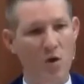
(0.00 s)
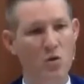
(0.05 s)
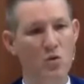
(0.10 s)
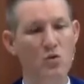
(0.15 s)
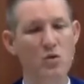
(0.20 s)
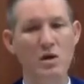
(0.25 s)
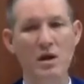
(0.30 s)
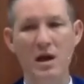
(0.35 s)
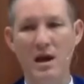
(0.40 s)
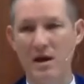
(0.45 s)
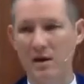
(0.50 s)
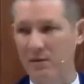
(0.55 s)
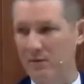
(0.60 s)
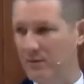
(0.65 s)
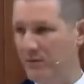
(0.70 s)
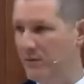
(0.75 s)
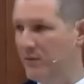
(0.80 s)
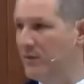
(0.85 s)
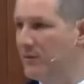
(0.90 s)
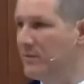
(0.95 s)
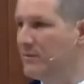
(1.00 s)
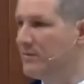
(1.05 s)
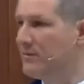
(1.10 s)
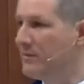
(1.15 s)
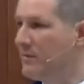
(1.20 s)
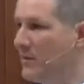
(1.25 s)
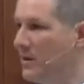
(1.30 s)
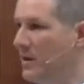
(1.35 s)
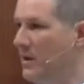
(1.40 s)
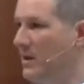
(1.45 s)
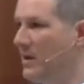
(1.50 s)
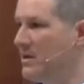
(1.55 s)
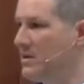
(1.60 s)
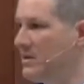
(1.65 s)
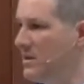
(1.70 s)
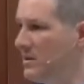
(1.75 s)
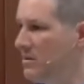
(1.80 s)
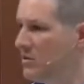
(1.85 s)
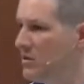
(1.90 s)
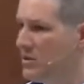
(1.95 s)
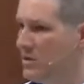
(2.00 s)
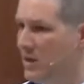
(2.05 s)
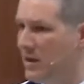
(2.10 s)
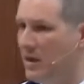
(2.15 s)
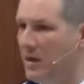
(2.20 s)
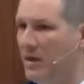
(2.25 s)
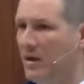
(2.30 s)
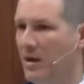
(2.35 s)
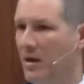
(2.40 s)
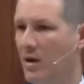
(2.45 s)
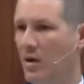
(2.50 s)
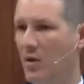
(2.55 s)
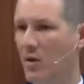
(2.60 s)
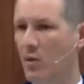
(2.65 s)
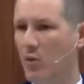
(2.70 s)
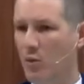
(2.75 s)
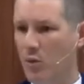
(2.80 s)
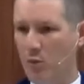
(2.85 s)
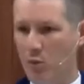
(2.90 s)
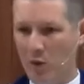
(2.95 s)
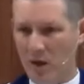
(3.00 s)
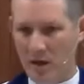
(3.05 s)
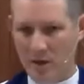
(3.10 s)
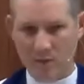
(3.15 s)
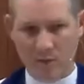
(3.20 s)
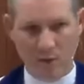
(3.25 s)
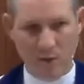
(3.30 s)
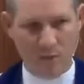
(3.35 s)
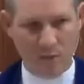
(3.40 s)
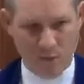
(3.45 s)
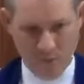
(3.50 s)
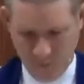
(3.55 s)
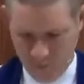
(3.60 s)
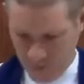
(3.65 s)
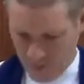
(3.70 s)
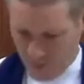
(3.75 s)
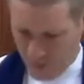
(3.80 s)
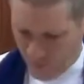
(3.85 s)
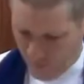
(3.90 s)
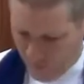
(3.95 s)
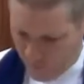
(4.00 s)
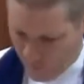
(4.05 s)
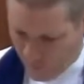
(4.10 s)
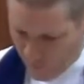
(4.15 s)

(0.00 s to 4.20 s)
own love. That's an interesting way of, of, of